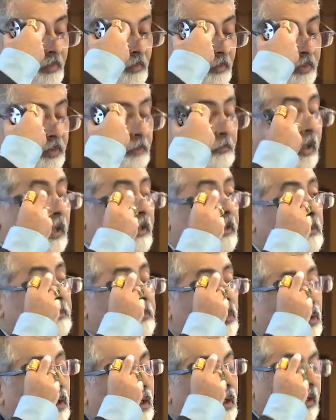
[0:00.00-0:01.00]
with a
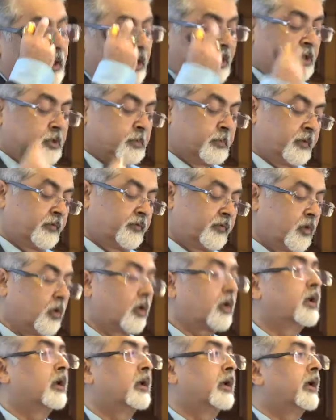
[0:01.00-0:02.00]
multimodal arrangement
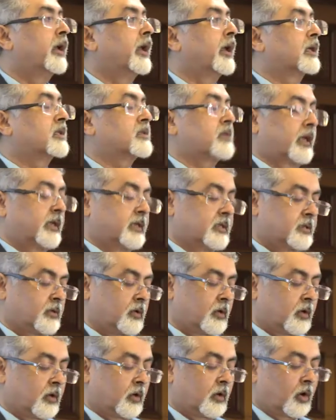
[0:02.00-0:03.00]
for excise
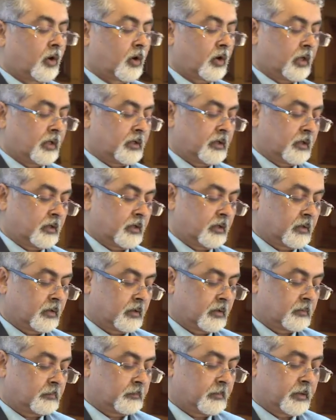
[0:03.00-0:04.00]

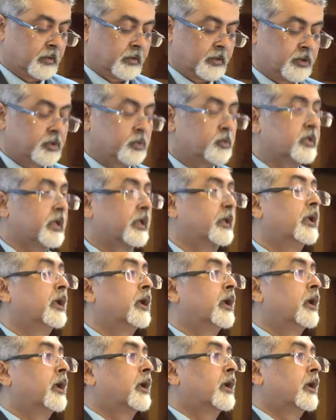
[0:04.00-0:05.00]
issues. And
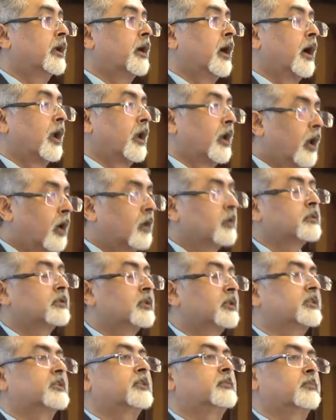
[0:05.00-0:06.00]
along
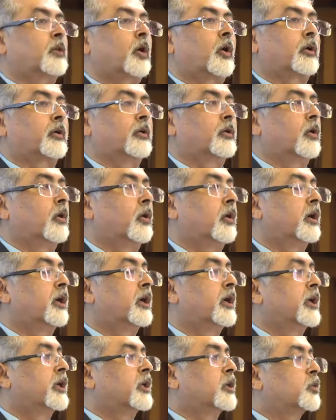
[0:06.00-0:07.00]
this corridor,
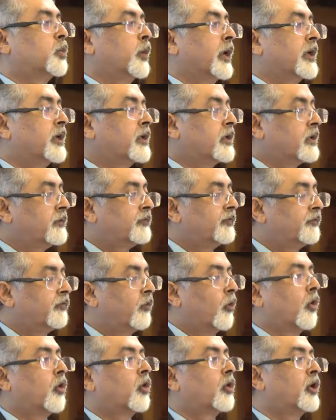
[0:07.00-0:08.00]

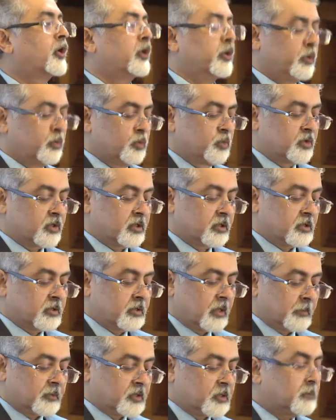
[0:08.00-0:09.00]
24 new
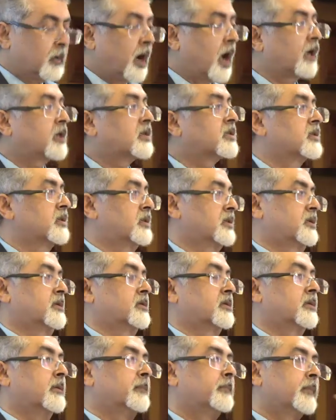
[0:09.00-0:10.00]
smart
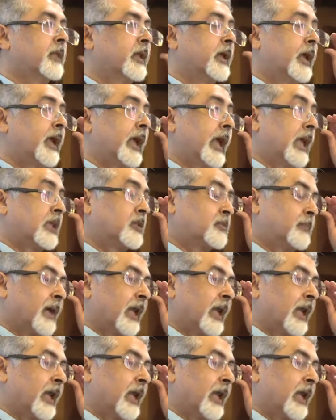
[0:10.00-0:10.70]
cities as